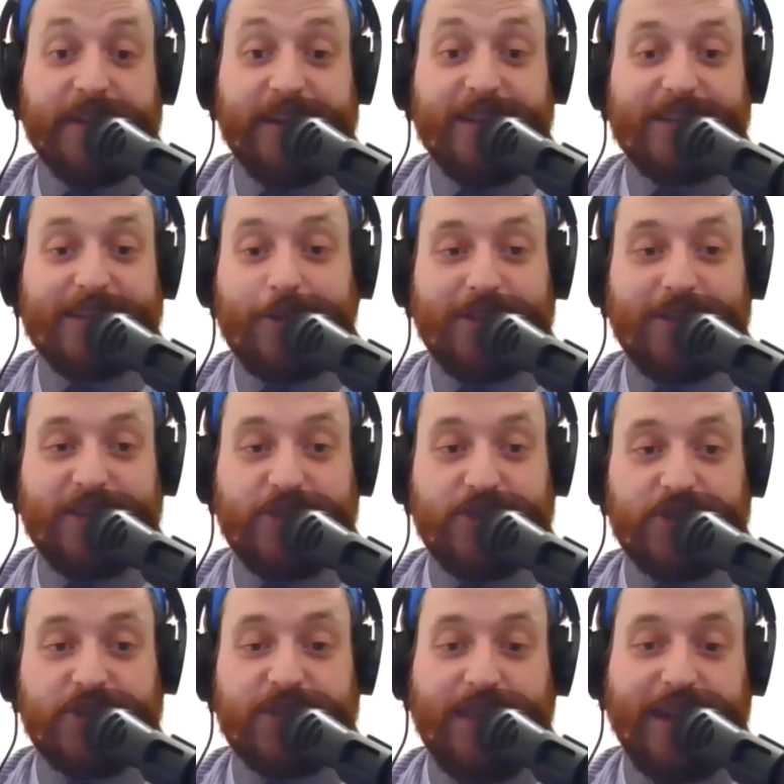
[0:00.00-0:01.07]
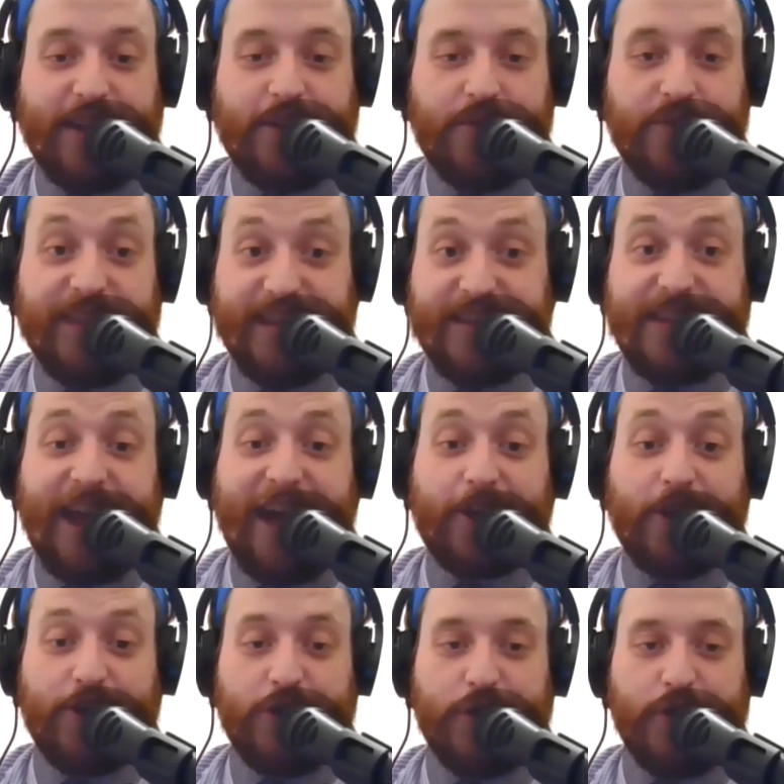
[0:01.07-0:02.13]
but it is literally just like the attack
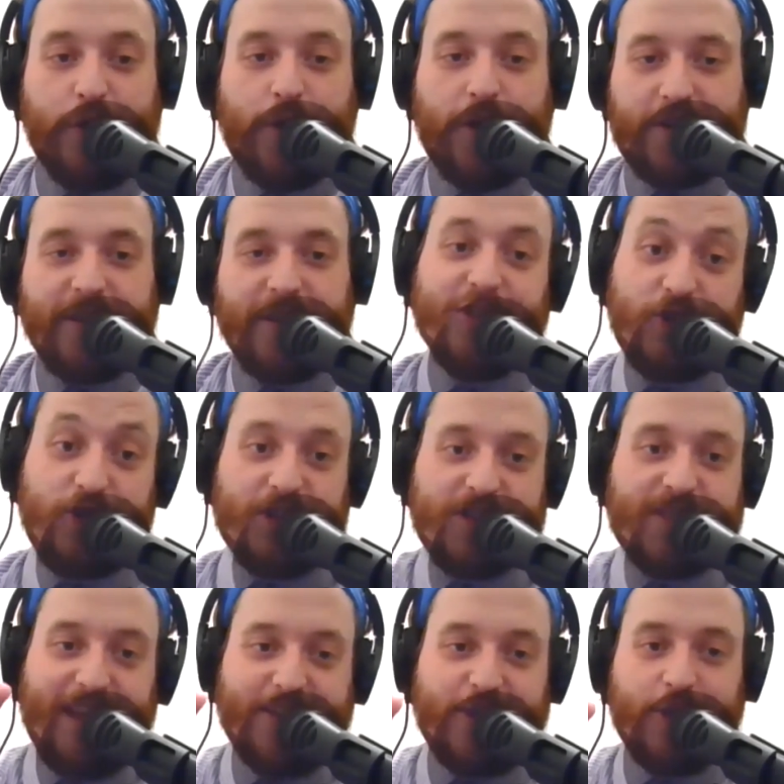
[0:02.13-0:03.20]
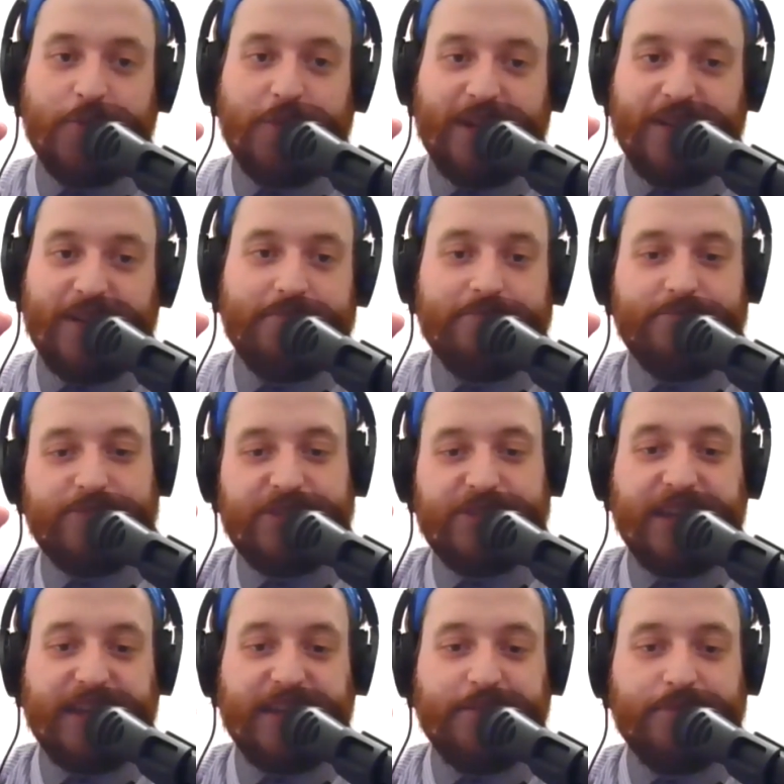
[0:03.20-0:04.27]
on New York is just that 2-minute
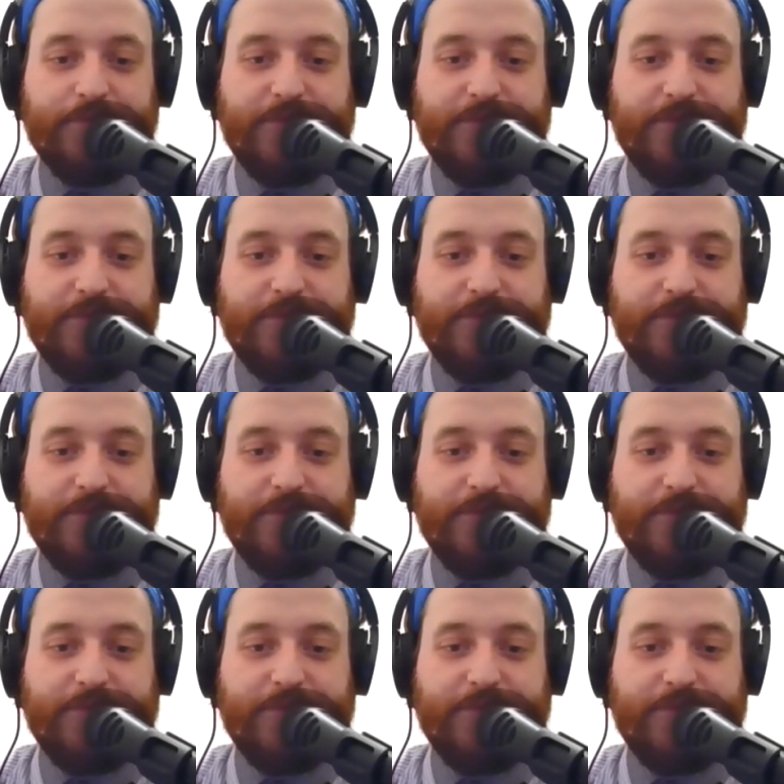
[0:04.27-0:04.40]
scene.